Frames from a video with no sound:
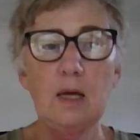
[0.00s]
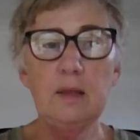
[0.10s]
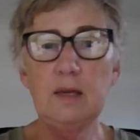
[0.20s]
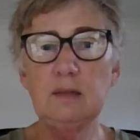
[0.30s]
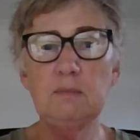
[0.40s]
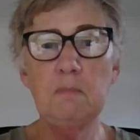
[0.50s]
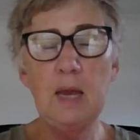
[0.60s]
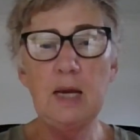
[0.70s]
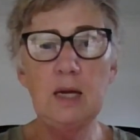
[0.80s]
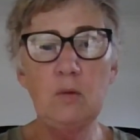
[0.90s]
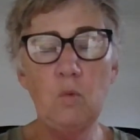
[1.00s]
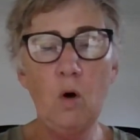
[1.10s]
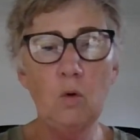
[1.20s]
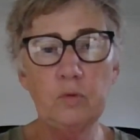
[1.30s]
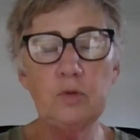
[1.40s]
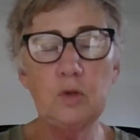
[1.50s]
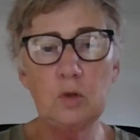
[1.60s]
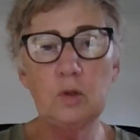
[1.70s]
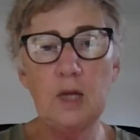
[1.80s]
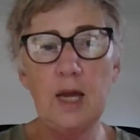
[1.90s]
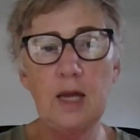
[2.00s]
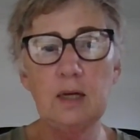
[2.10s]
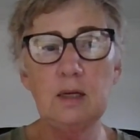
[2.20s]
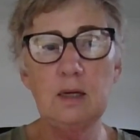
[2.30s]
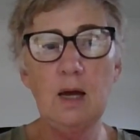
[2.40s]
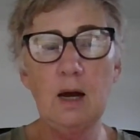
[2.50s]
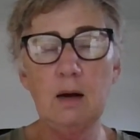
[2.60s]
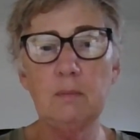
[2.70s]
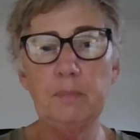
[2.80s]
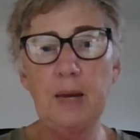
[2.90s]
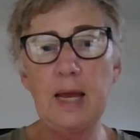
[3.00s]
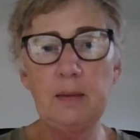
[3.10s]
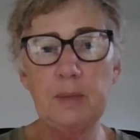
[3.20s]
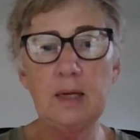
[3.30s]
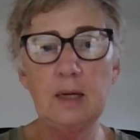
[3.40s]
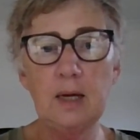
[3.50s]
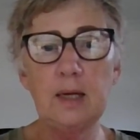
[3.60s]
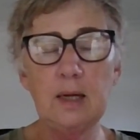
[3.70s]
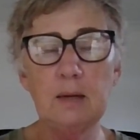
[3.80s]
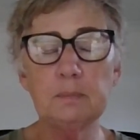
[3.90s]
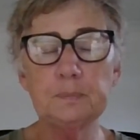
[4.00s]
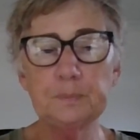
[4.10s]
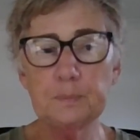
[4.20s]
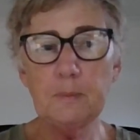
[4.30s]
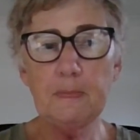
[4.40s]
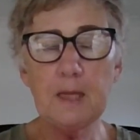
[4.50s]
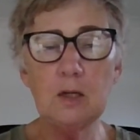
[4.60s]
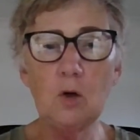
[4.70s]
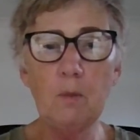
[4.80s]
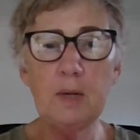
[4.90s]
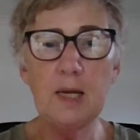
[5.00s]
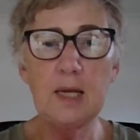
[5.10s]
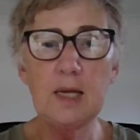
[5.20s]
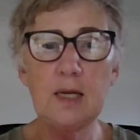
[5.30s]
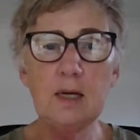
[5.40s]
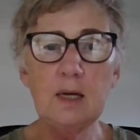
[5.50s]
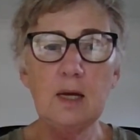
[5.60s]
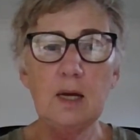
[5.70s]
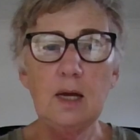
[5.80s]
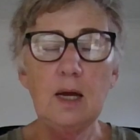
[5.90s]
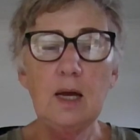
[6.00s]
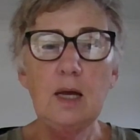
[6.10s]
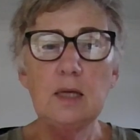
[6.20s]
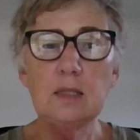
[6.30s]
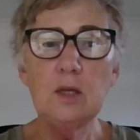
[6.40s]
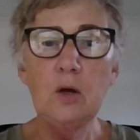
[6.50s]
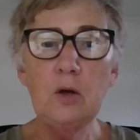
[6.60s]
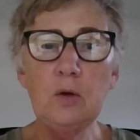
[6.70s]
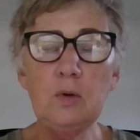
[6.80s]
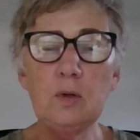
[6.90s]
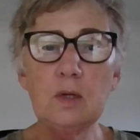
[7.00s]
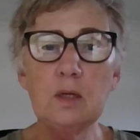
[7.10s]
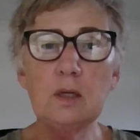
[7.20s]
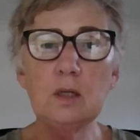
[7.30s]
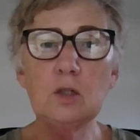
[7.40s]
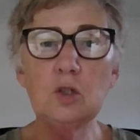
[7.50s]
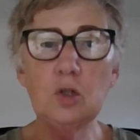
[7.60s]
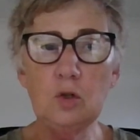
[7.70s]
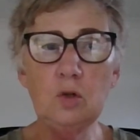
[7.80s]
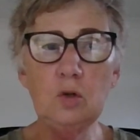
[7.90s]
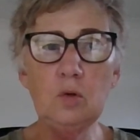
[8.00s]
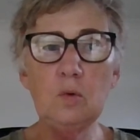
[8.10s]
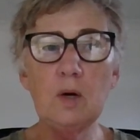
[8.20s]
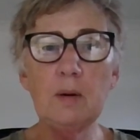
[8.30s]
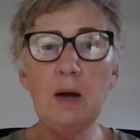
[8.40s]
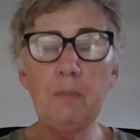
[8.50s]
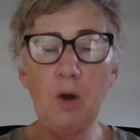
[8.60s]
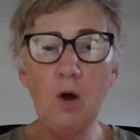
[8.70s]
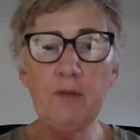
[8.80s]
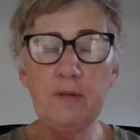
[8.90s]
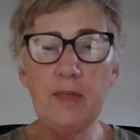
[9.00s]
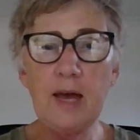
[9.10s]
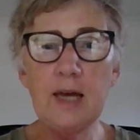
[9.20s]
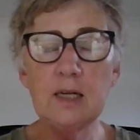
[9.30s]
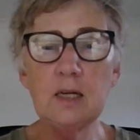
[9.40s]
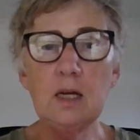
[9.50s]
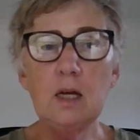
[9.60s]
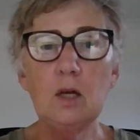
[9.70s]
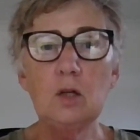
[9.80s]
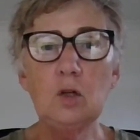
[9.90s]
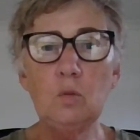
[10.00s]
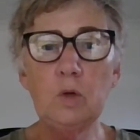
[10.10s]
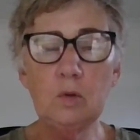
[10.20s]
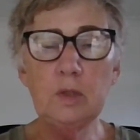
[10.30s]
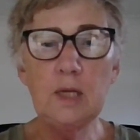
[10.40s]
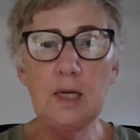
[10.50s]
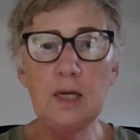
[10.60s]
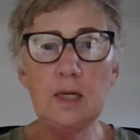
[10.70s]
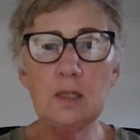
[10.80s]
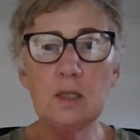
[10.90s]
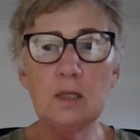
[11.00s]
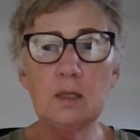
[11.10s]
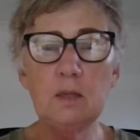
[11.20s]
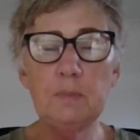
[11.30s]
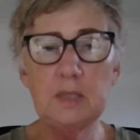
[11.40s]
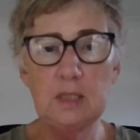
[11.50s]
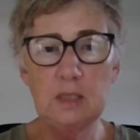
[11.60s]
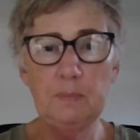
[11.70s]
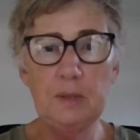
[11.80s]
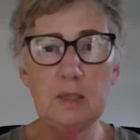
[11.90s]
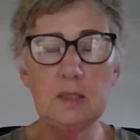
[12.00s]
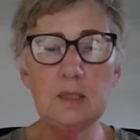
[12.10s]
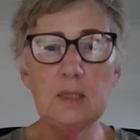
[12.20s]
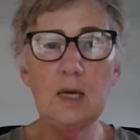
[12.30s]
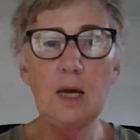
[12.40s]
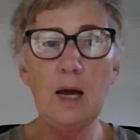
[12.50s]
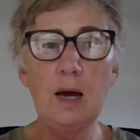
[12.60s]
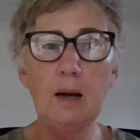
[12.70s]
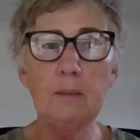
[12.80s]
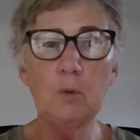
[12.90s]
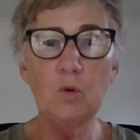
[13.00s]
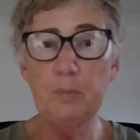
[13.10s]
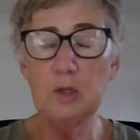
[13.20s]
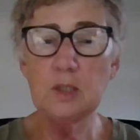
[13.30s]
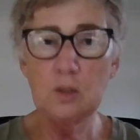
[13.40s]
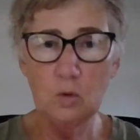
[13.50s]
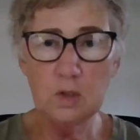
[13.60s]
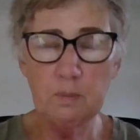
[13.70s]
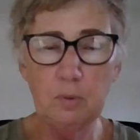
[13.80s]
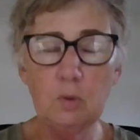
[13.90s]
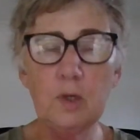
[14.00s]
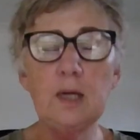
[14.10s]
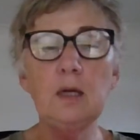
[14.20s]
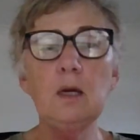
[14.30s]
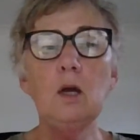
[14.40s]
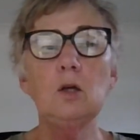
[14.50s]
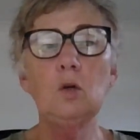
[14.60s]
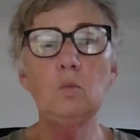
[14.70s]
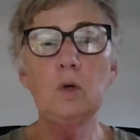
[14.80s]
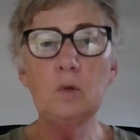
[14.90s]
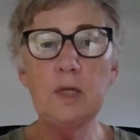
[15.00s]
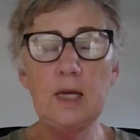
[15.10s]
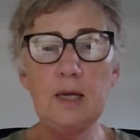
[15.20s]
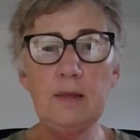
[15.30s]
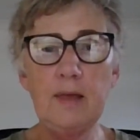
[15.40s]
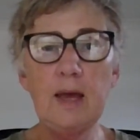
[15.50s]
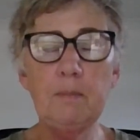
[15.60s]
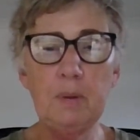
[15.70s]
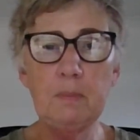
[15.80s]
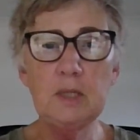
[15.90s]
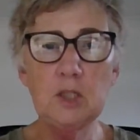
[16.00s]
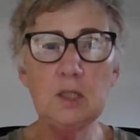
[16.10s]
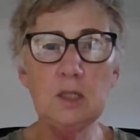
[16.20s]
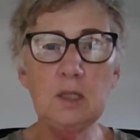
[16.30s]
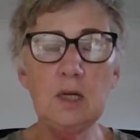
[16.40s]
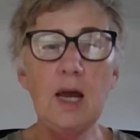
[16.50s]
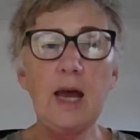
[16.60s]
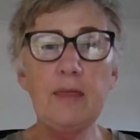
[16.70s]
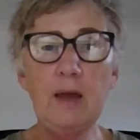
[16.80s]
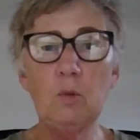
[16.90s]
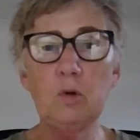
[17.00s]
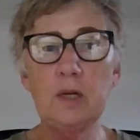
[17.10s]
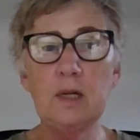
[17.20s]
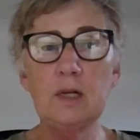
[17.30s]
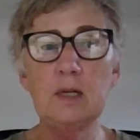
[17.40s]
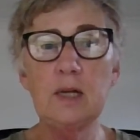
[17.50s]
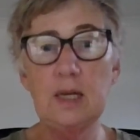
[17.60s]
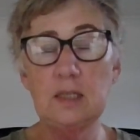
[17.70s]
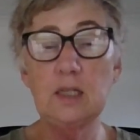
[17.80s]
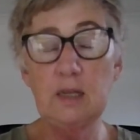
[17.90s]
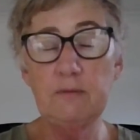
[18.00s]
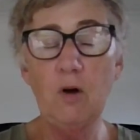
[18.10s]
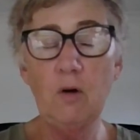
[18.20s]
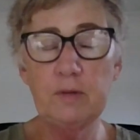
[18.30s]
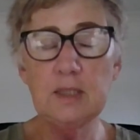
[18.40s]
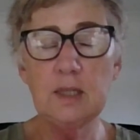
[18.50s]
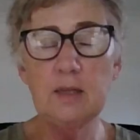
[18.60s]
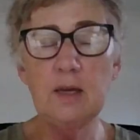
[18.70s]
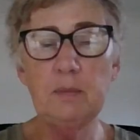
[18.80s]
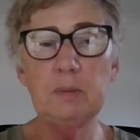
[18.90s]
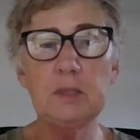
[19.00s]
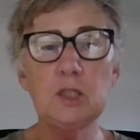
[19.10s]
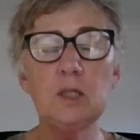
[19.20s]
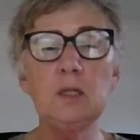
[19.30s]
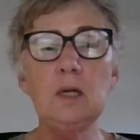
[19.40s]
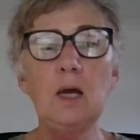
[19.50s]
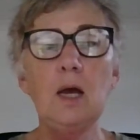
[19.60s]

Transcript: There's many roles you can play being a nominee. So to apply for that, you will need the participants or the person you're supporting, you will need their permission, and they will need to give, obviously, their permission.